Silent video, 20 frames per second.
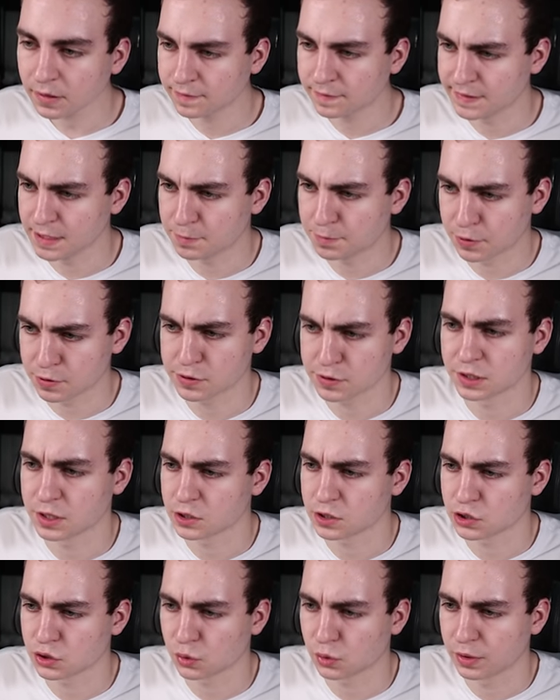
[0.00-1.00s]
The person it's
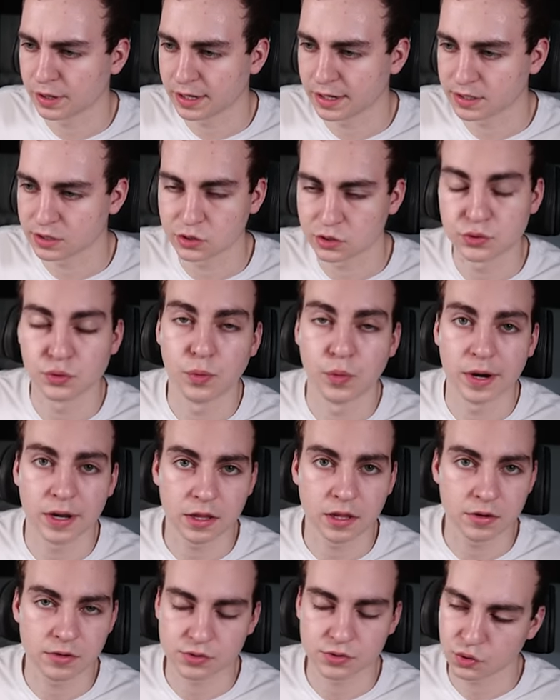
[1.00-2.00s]
storing is 20
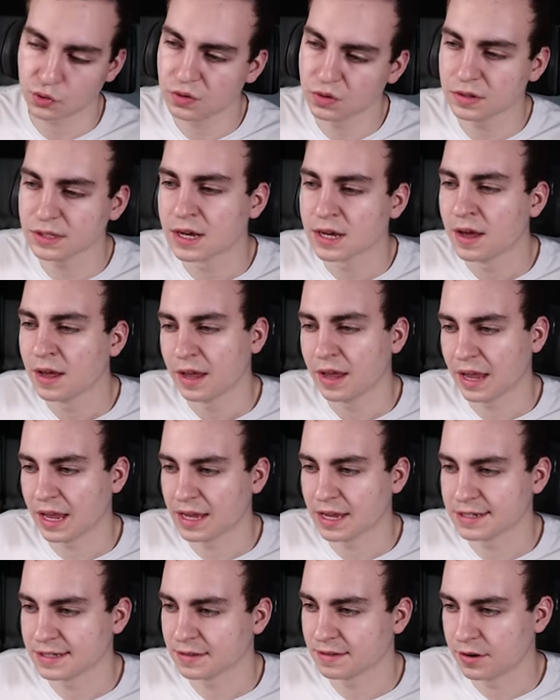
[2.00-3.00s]
years old
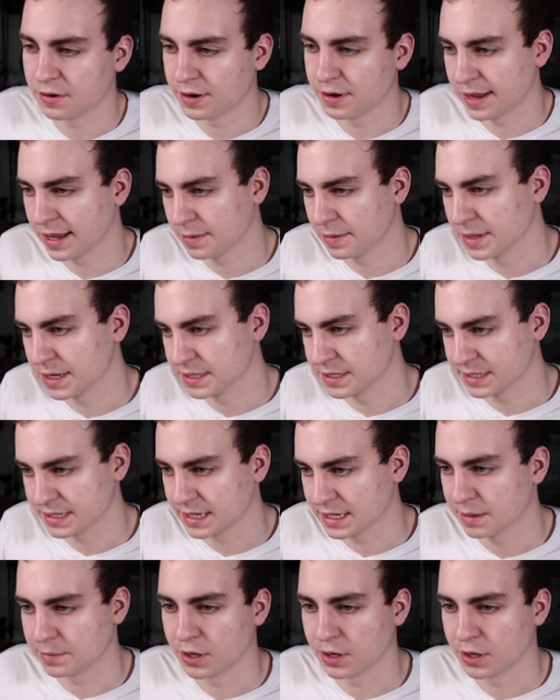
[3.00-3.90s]
and their name is Tim.